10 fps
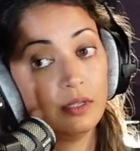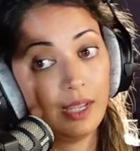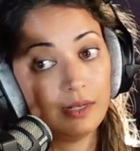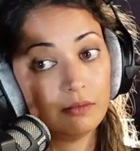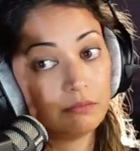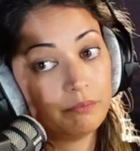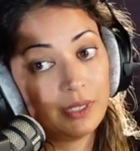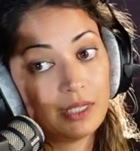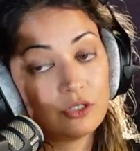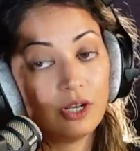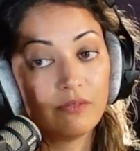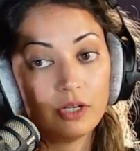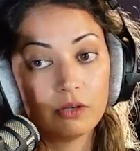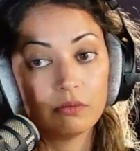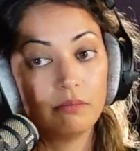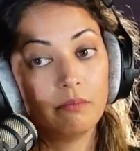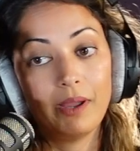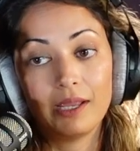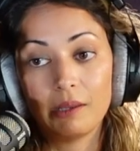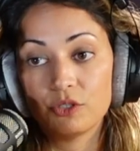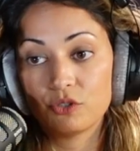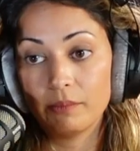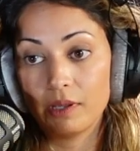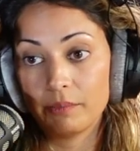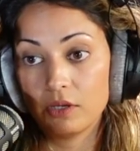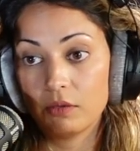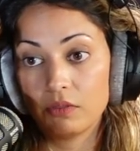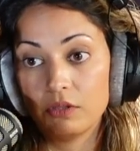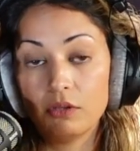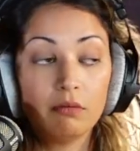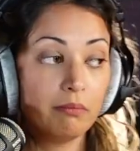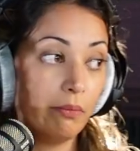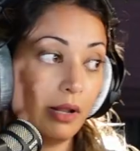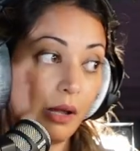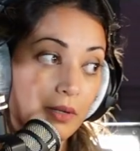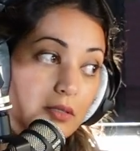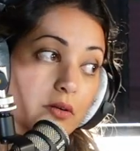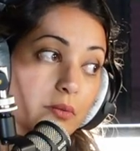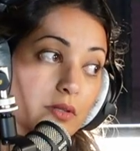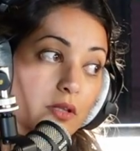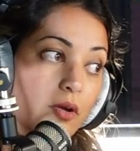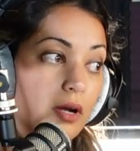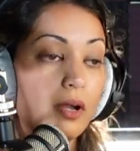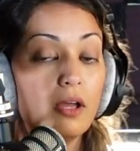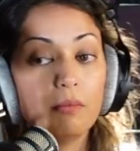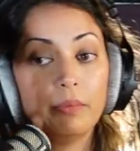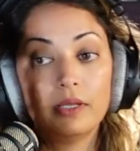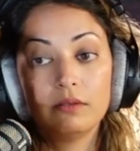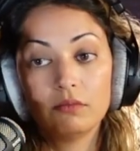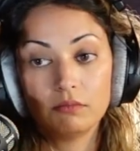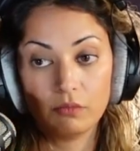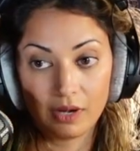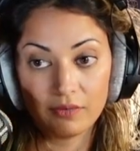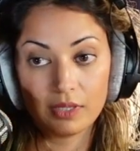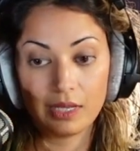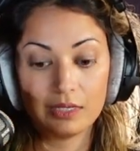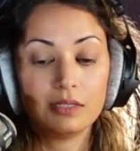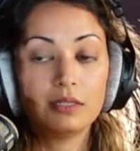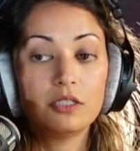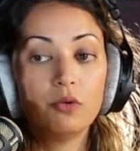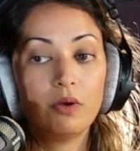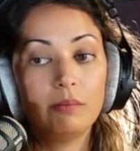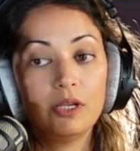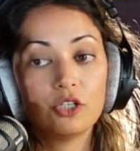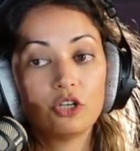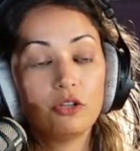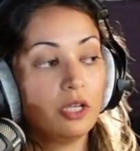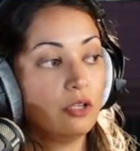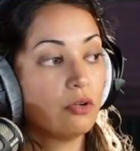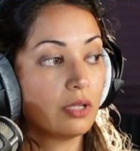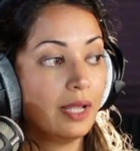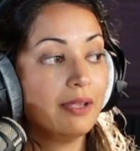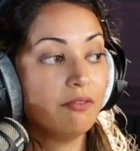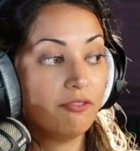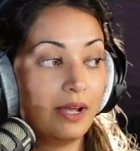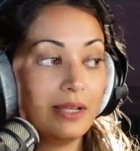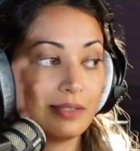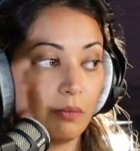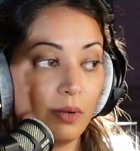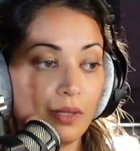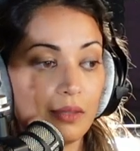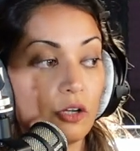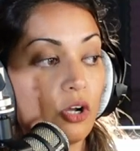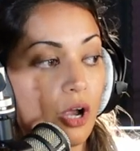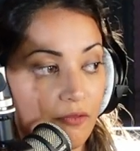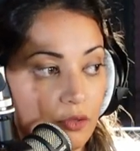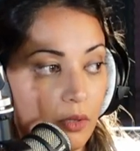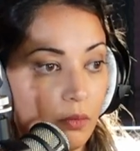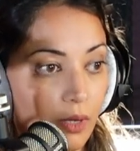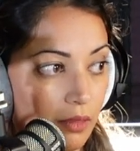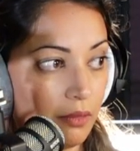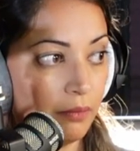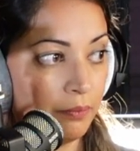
And because you never know, my chemistry might be good with you, may not be so good with Lior. But whatever the case is, you want to make sure that your client finds someone that they're comfortable with.